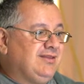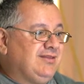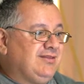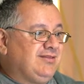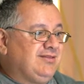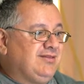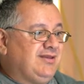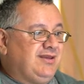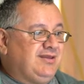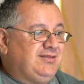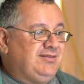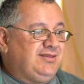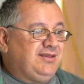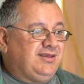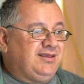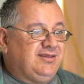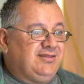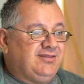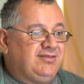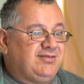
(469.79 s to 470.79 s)
So as you
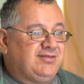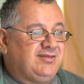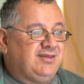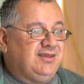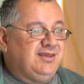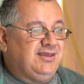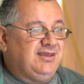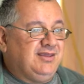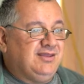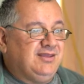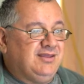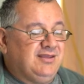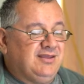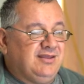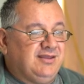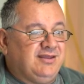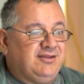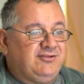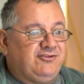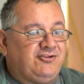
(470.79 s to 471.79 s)
can see,
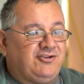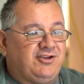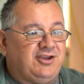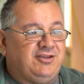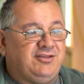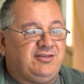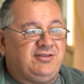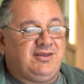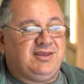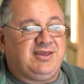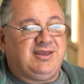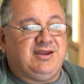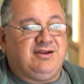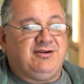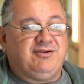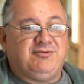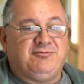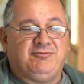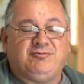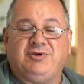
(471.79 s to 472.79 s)
it shows the
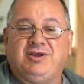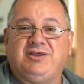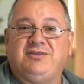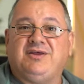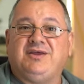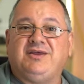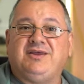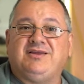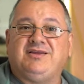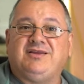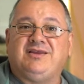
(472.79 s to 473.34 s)
current weather.